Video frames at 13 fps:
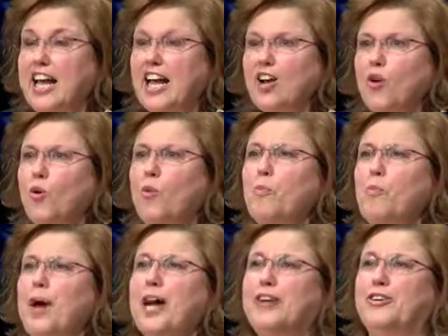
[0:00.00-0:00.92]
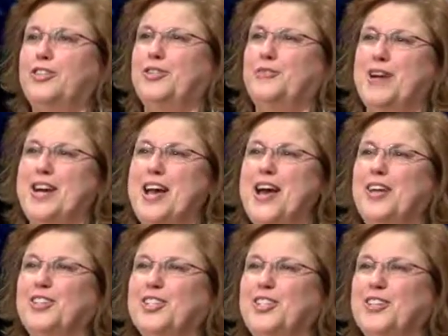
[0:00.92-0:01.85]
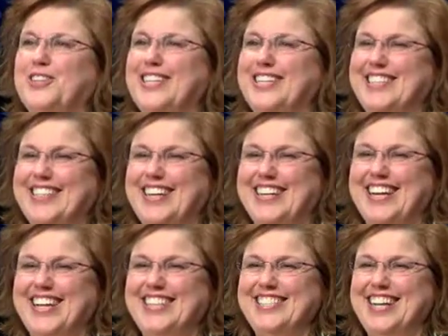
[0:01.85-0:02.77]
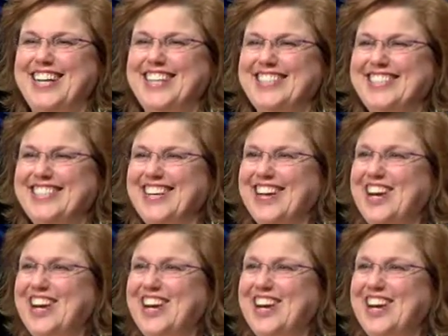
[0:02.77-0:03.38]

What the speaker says: who better to run a health show than a dental hygienist?